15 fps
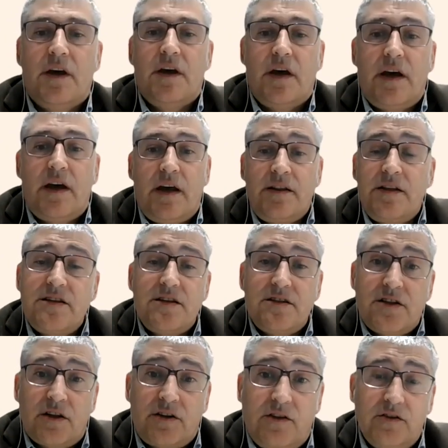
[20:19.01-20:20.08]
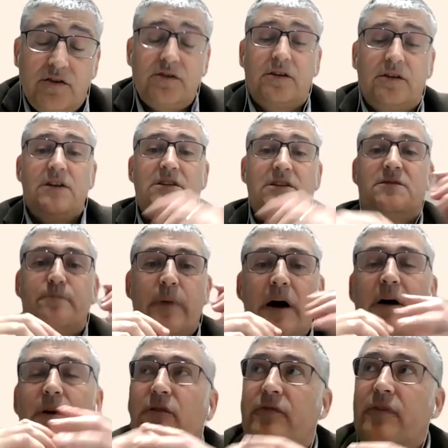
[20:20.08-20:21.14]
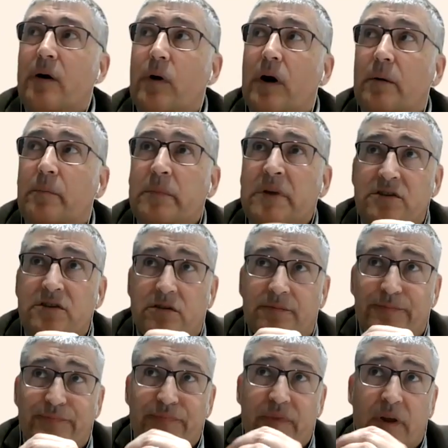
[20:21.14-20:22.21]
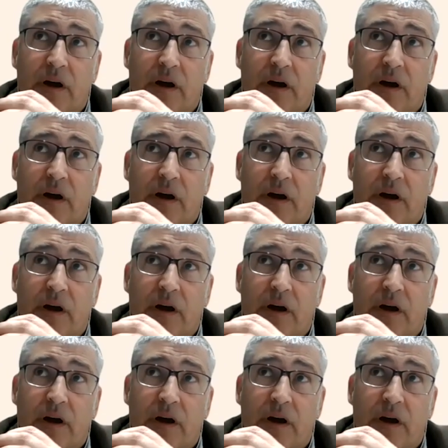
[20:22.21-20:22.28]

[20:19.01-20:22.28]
And this is not good. This is part of our mission